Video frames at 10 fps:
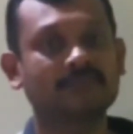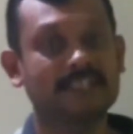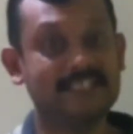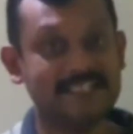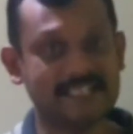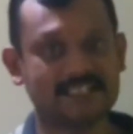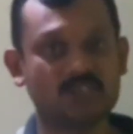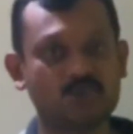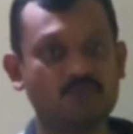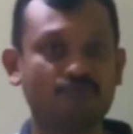
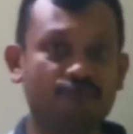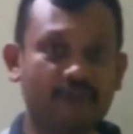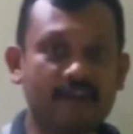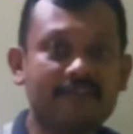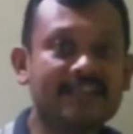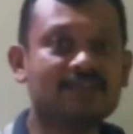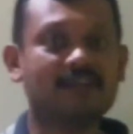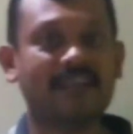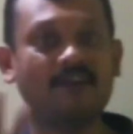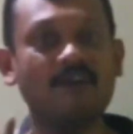yes, wave nature
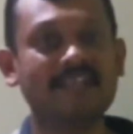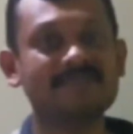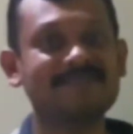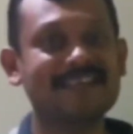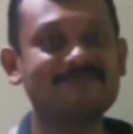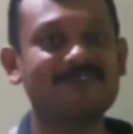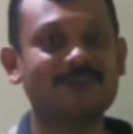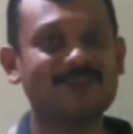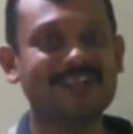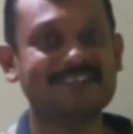cannot explain
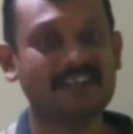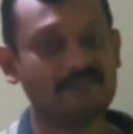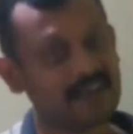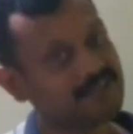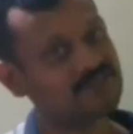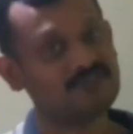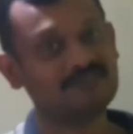photoelectric effect.